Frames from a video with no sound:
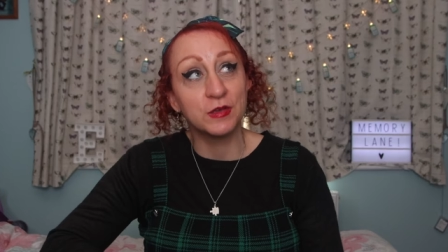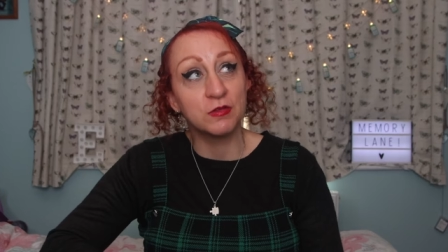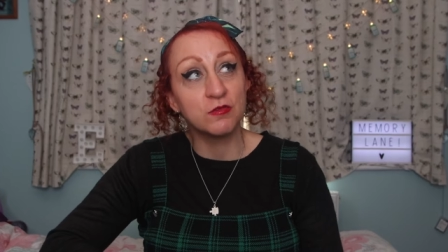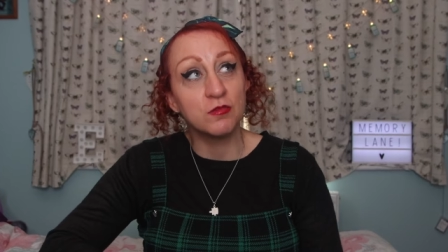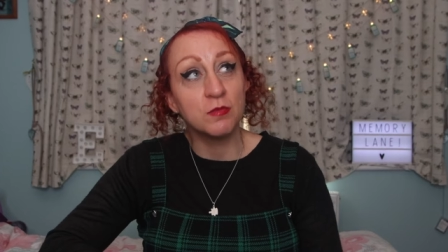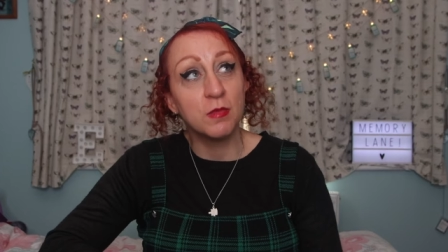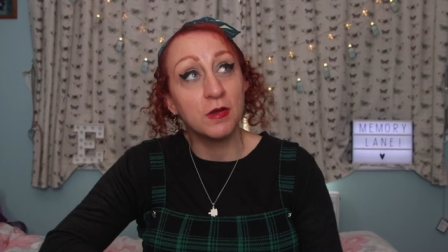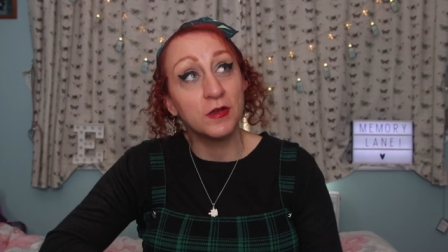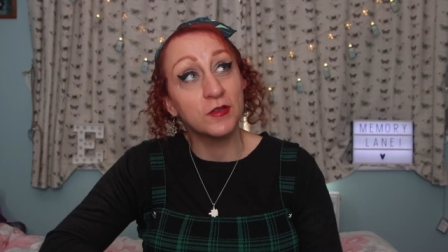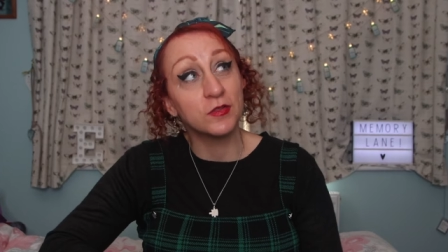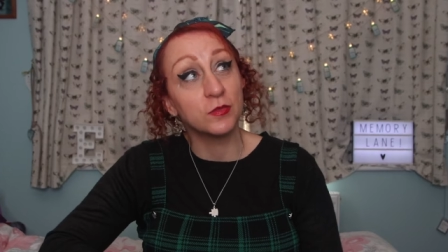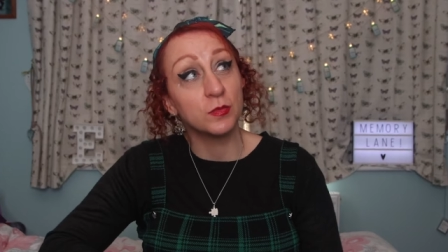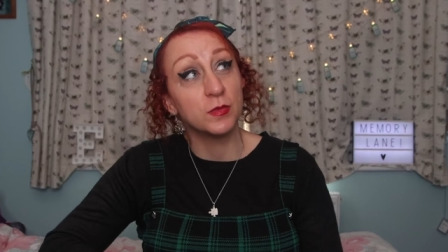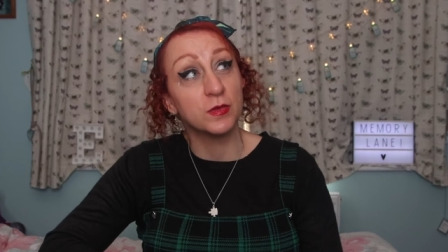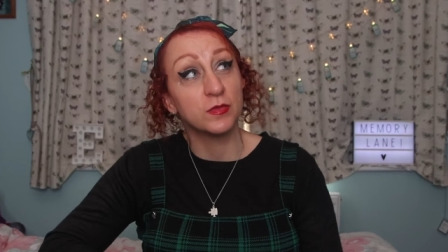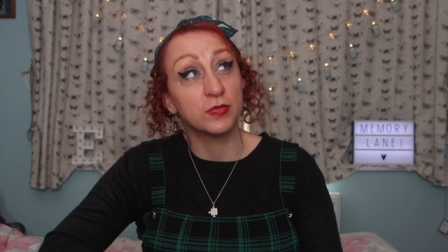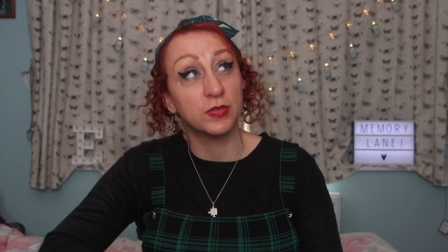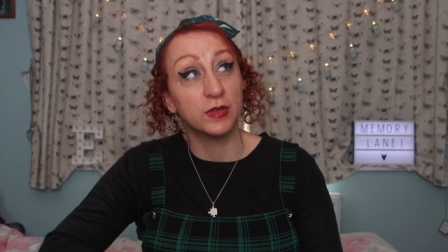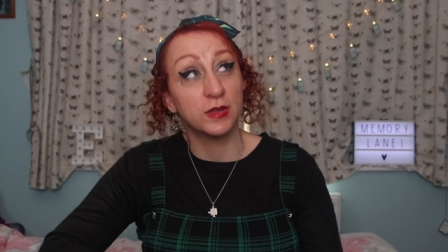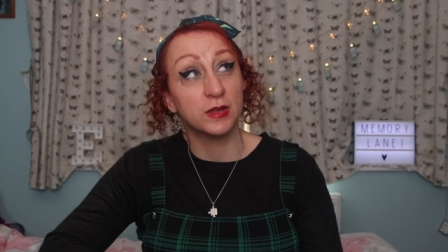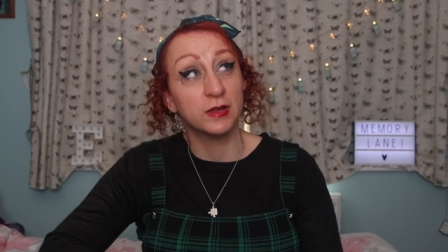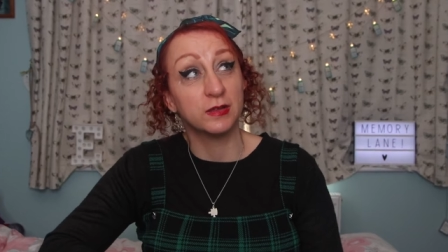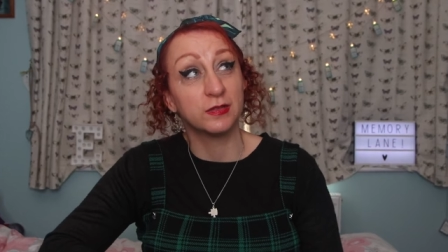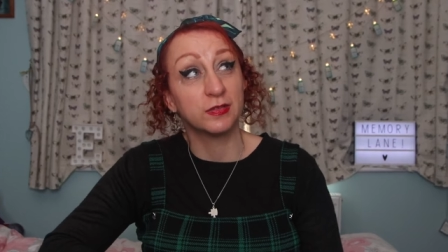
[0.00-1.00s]
it reminds me of
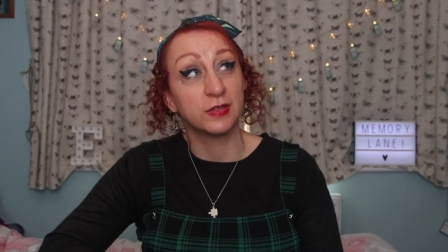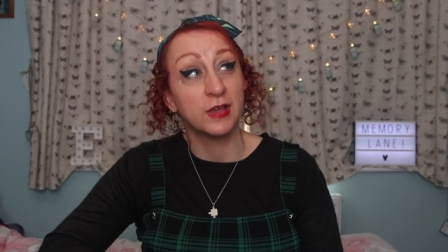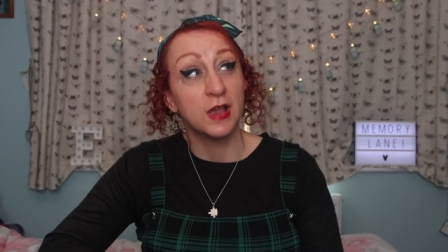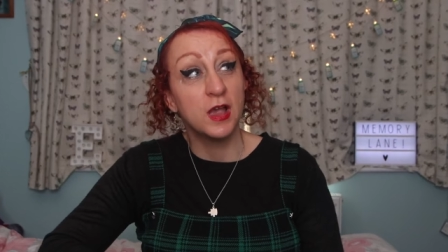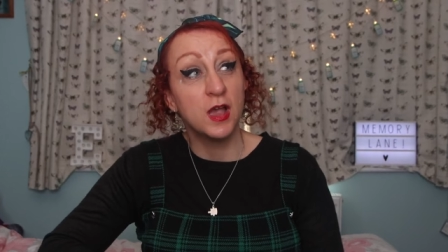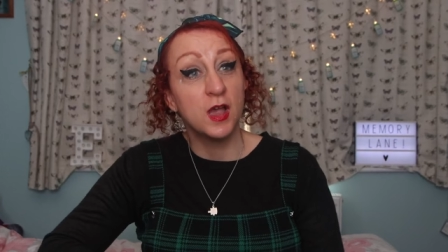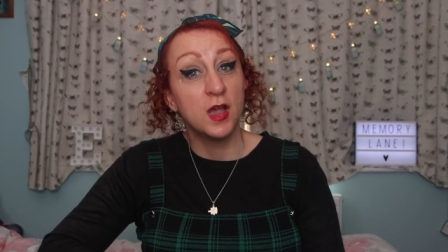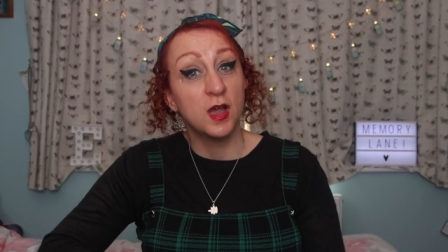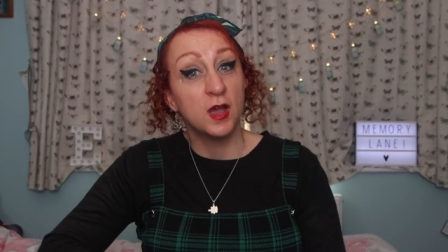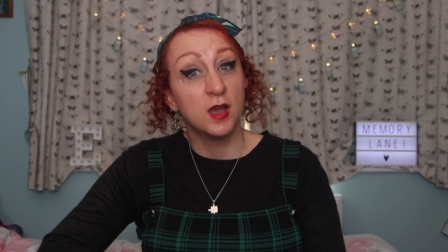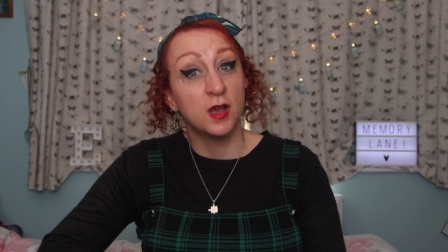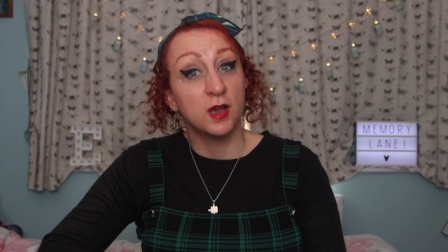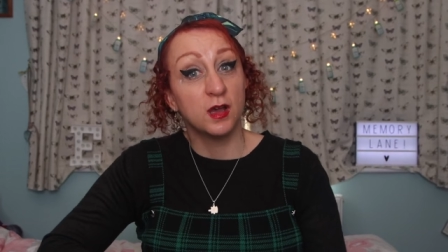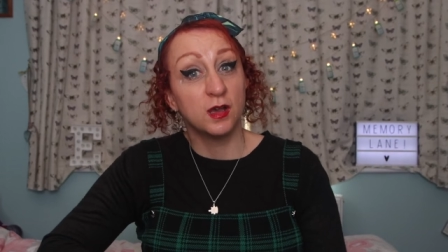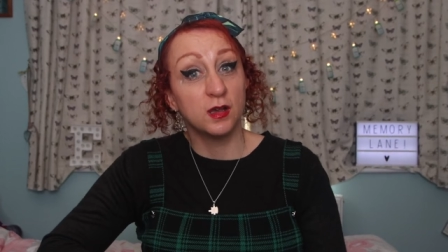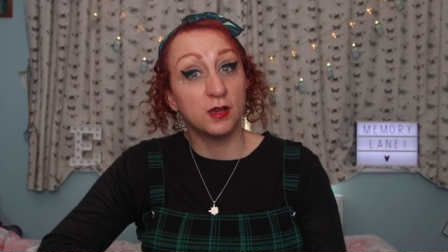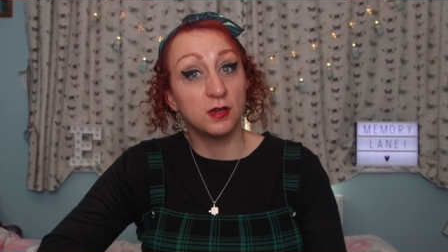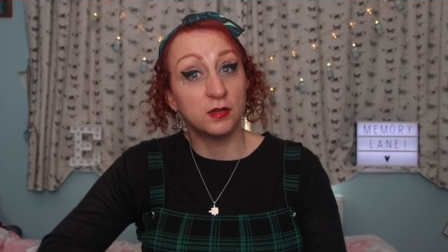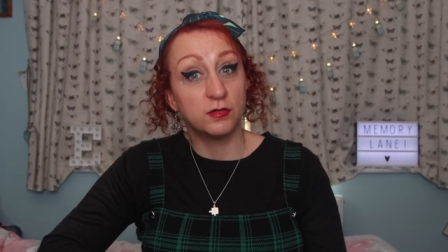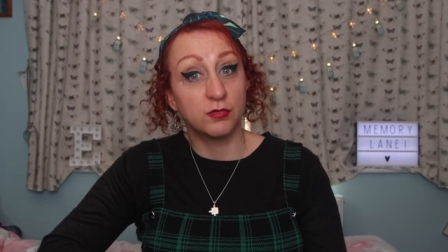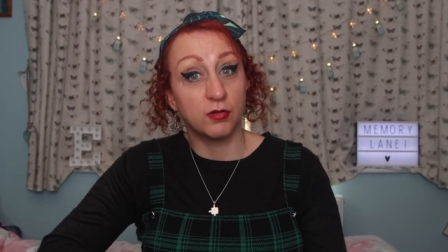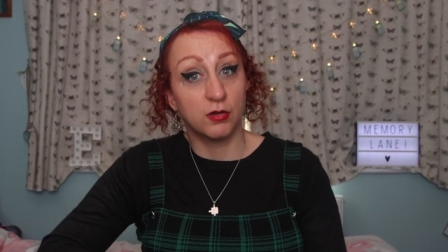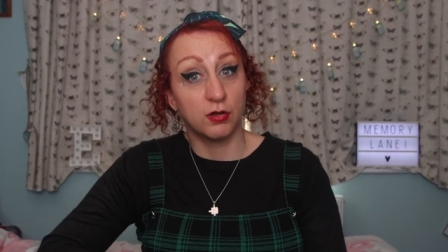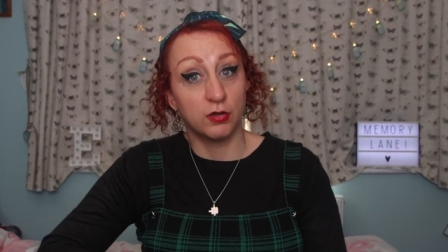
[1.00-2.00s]
things
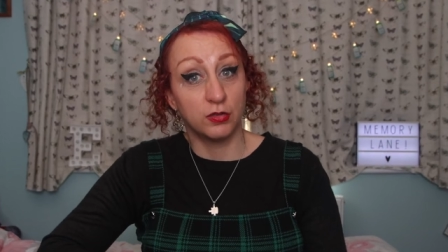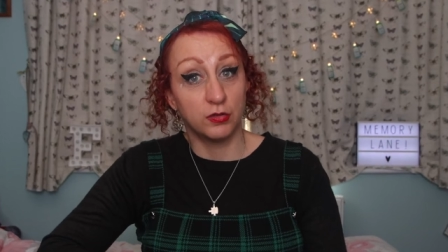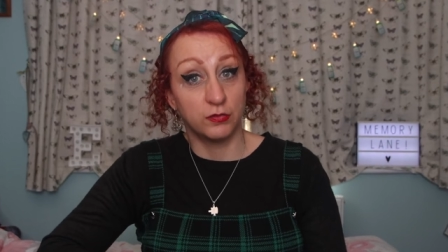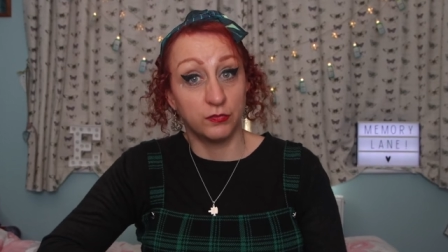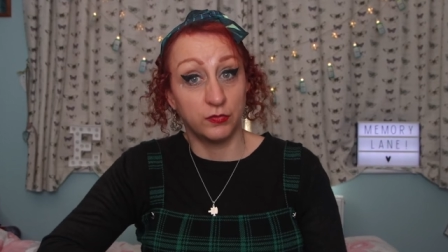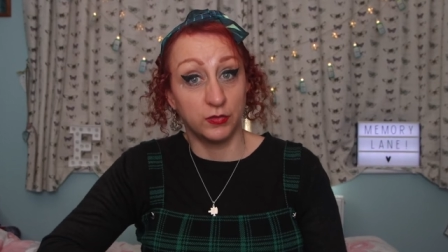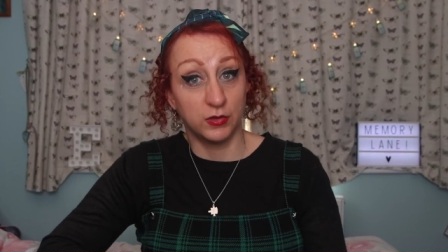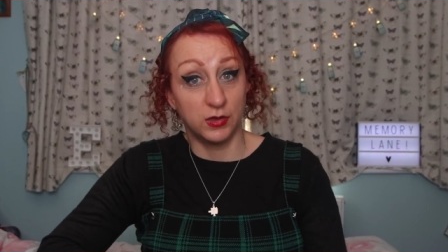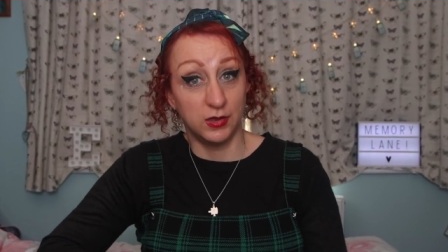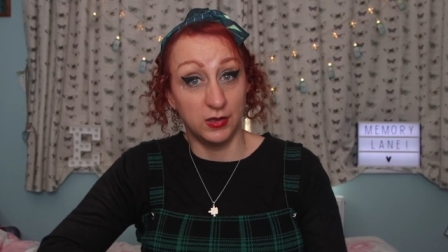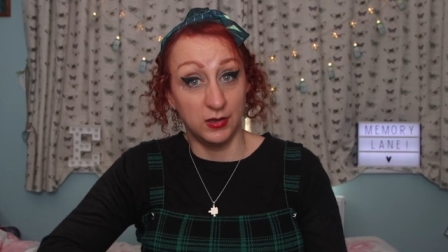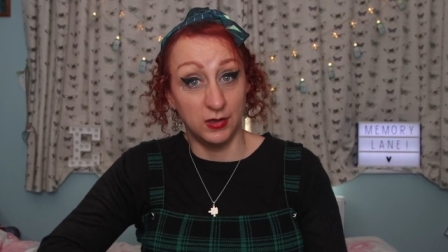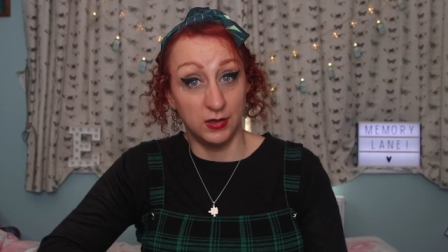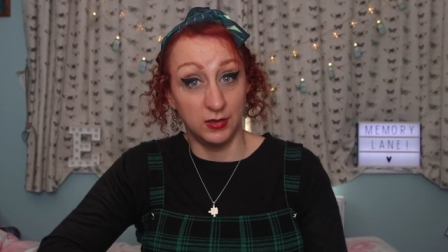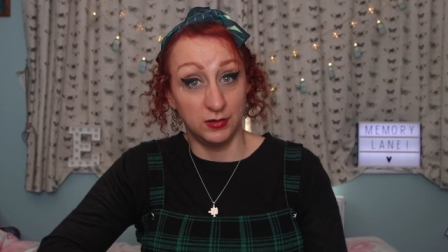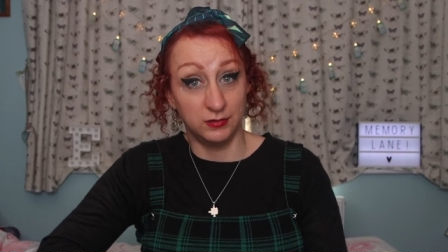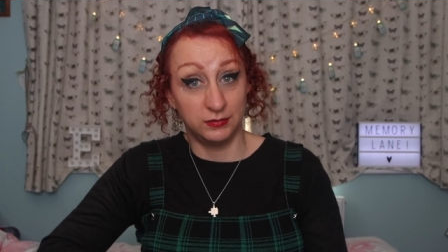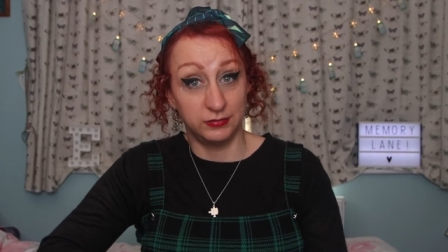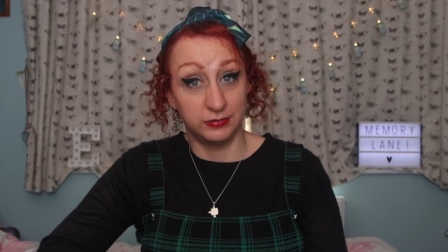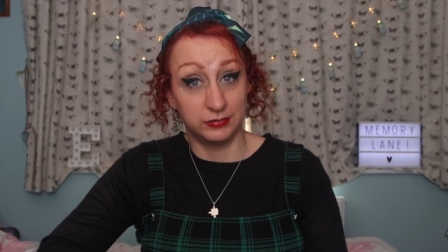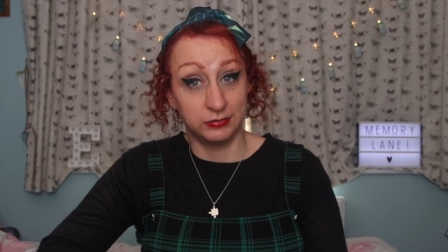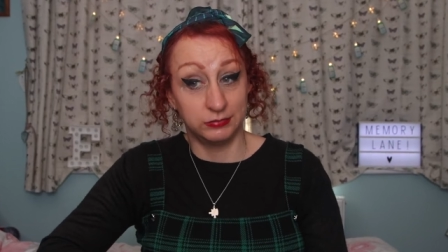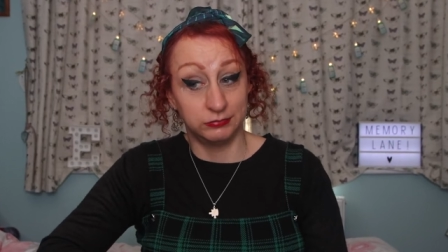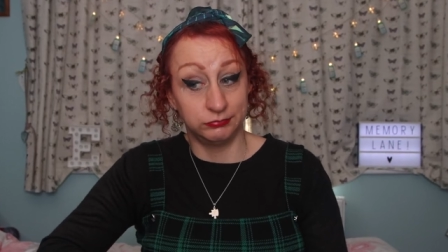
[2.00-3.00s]
I'd rather
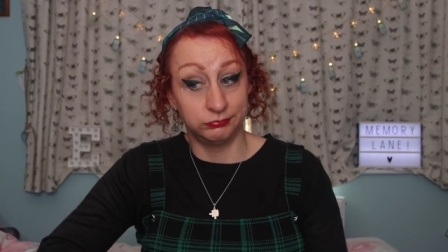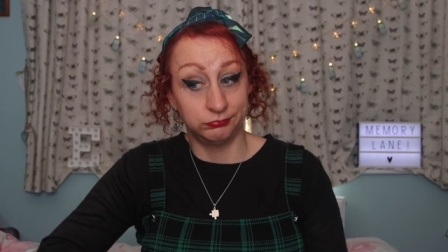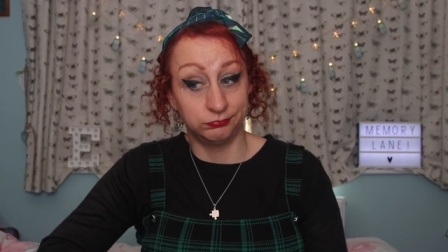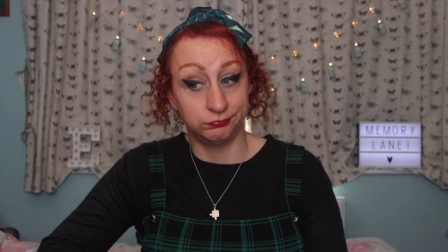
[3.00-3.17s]
forget.